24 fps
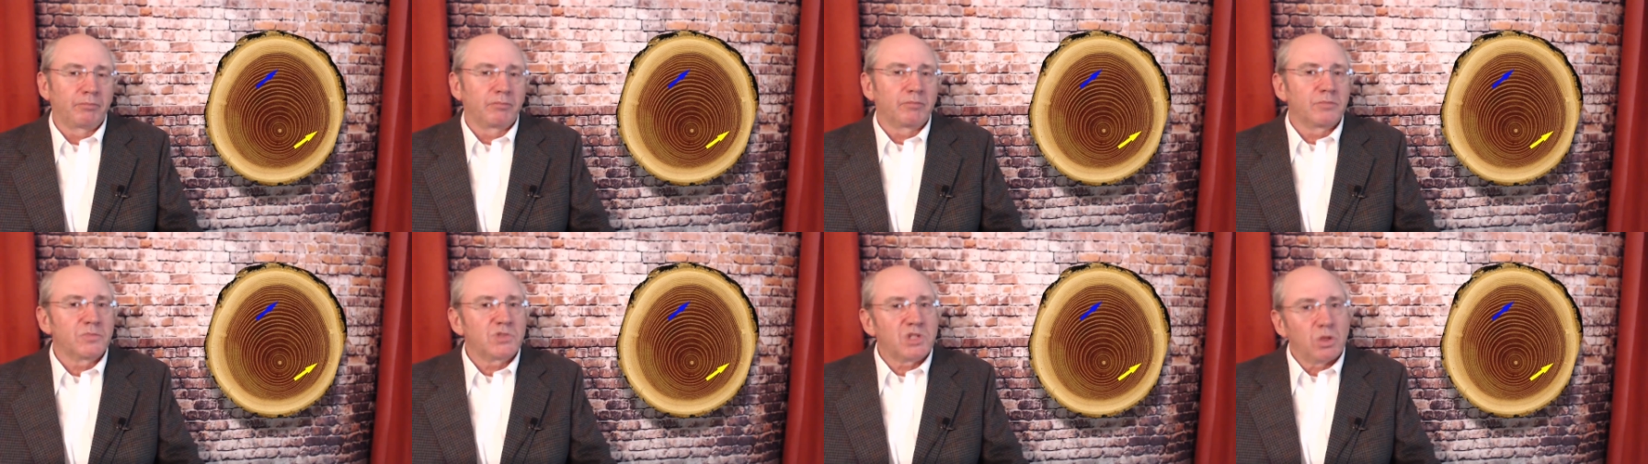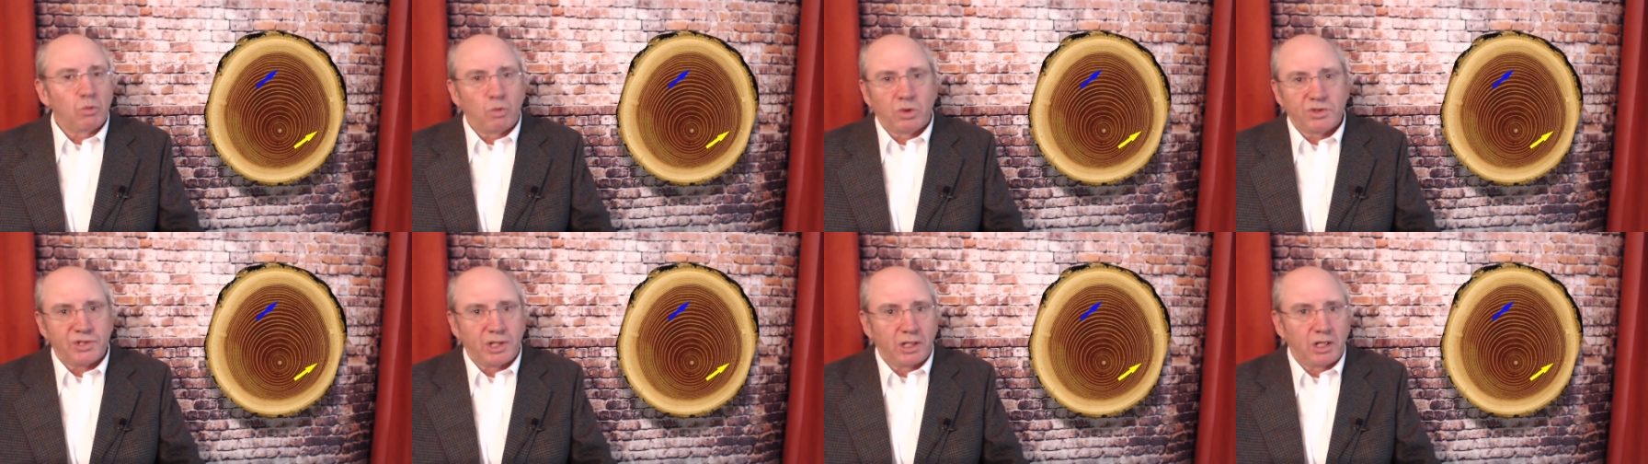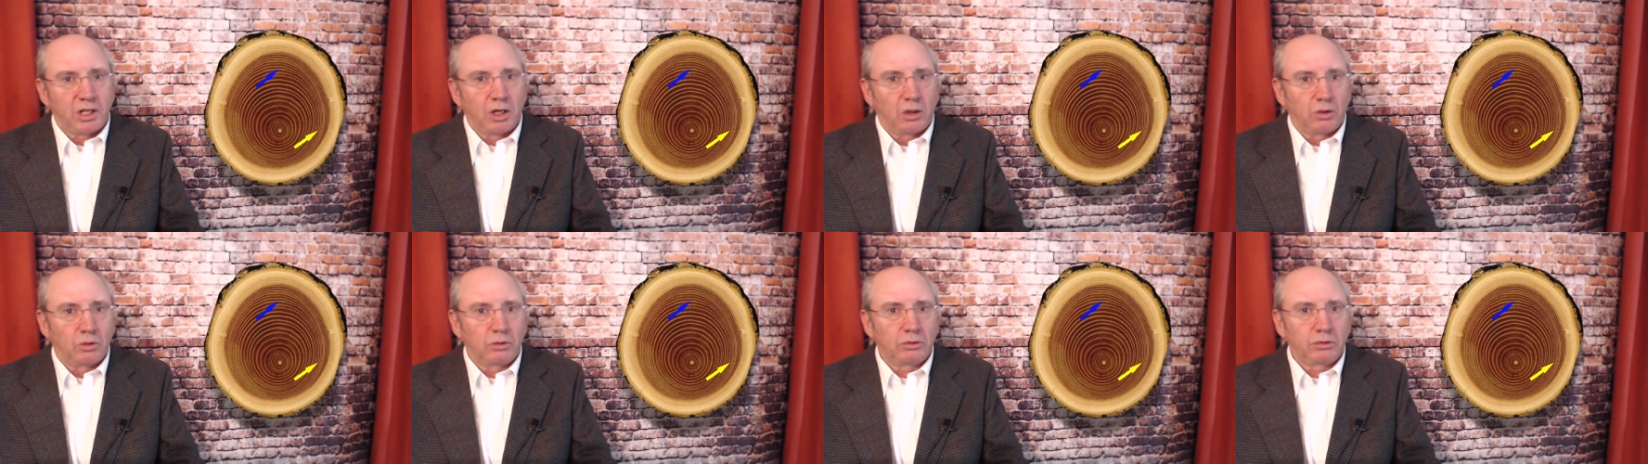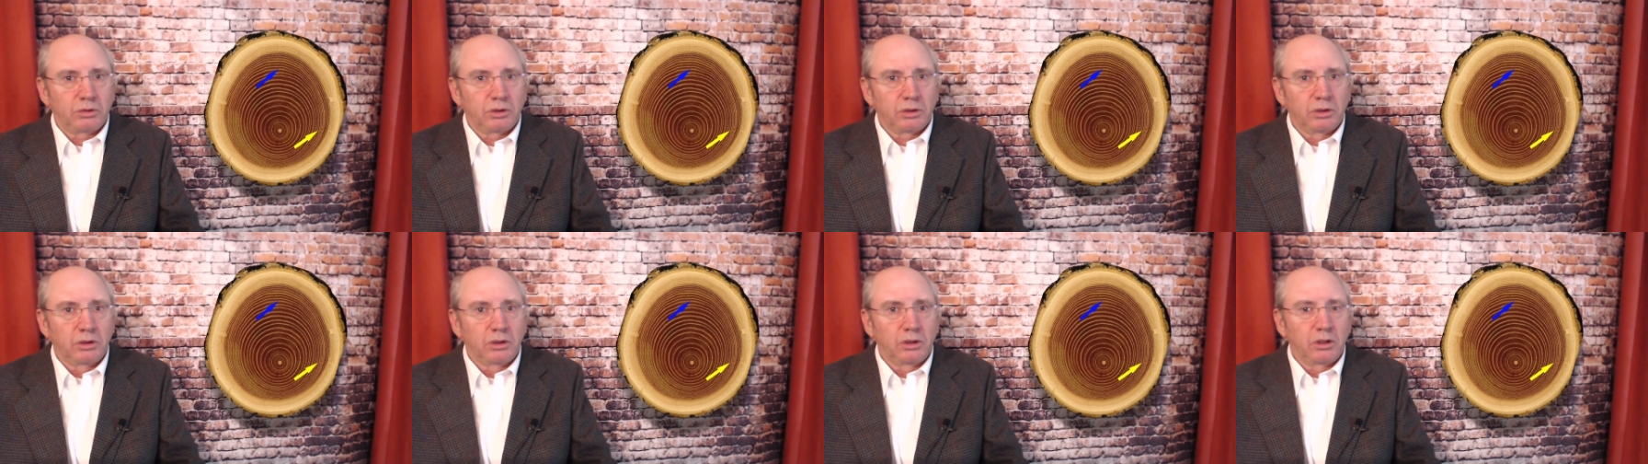So was it
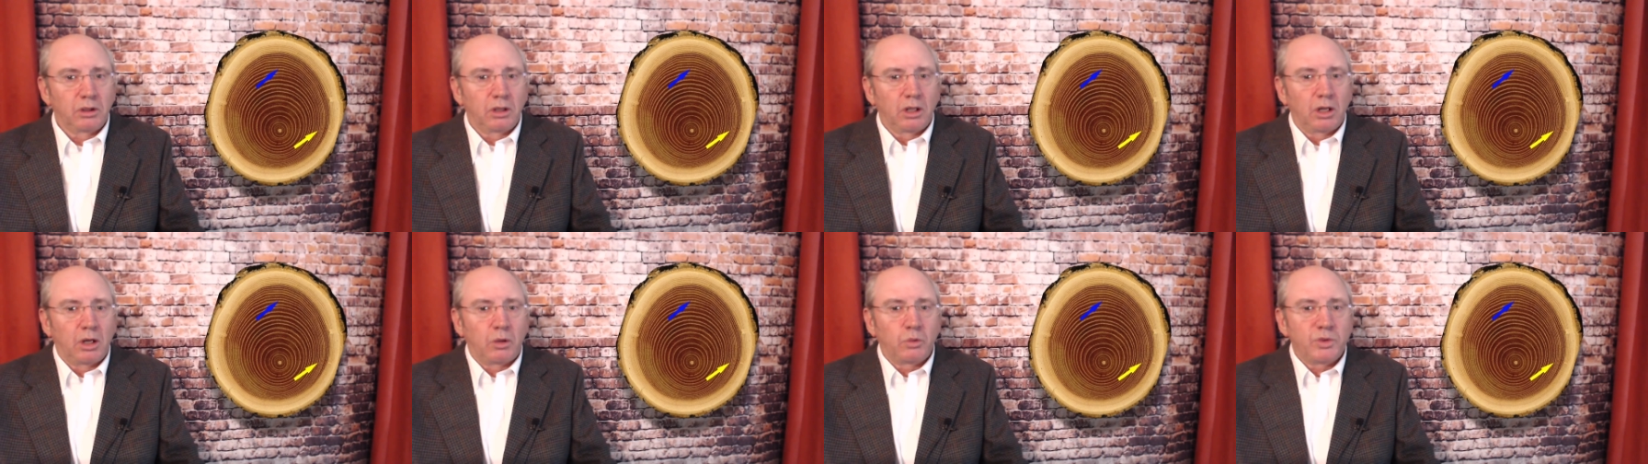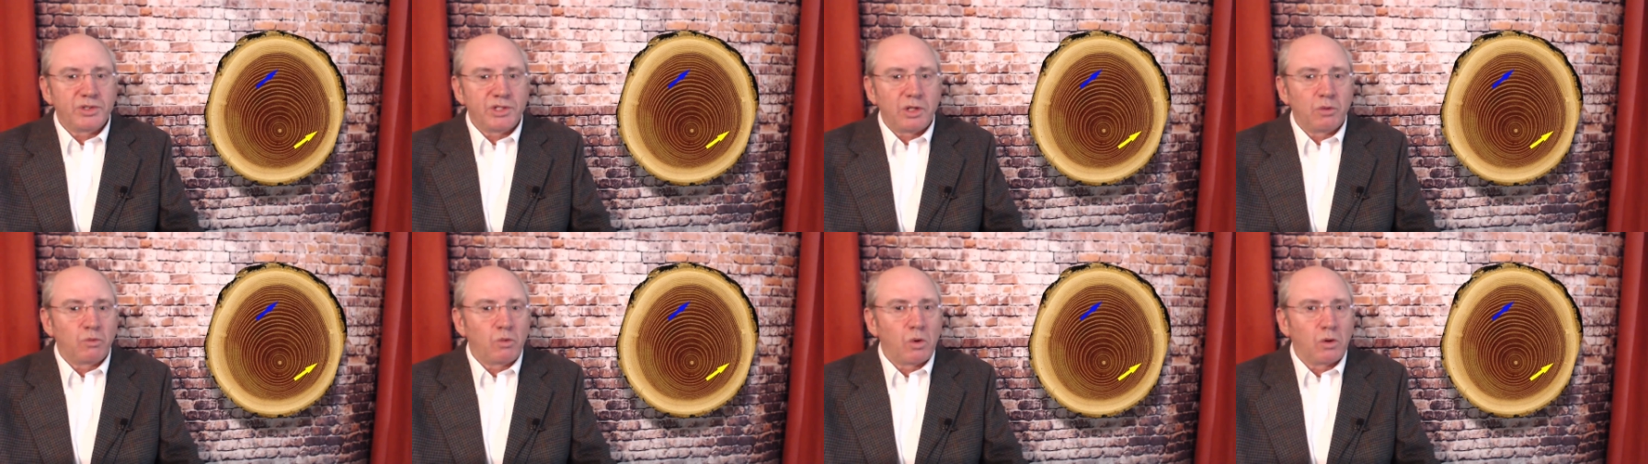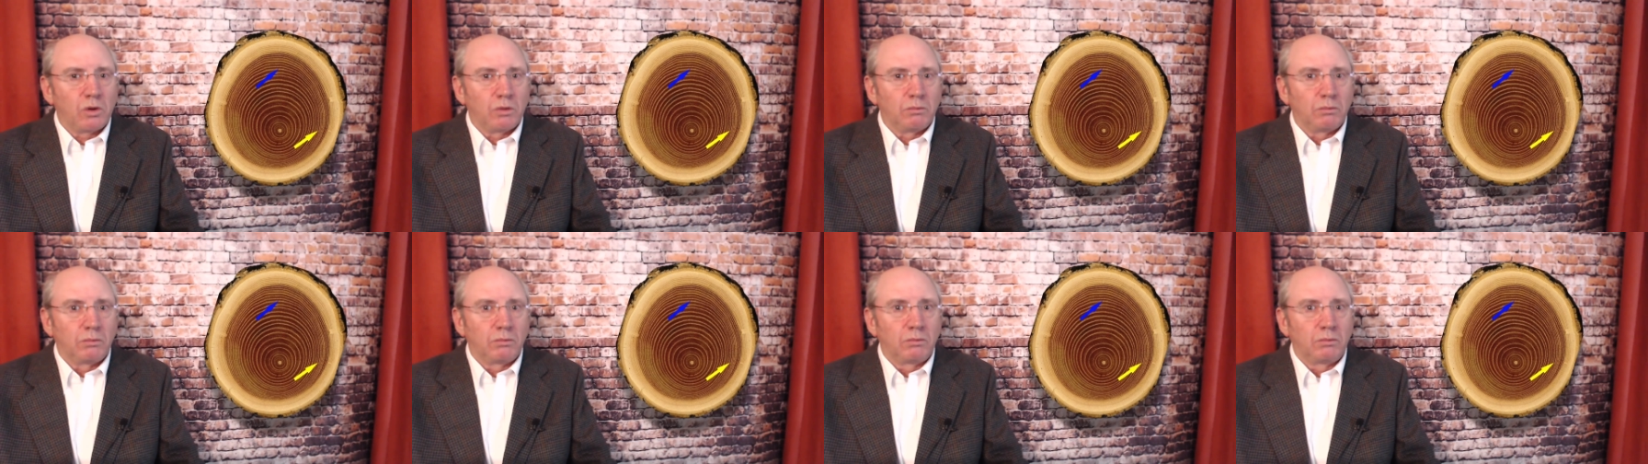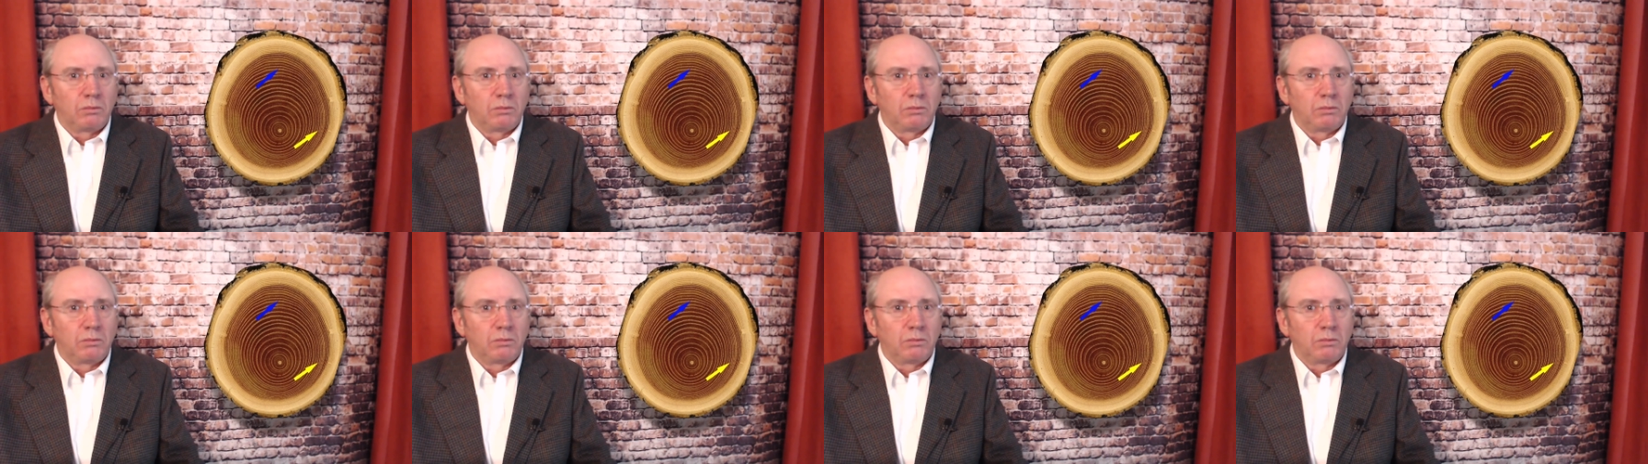cold or was it warm?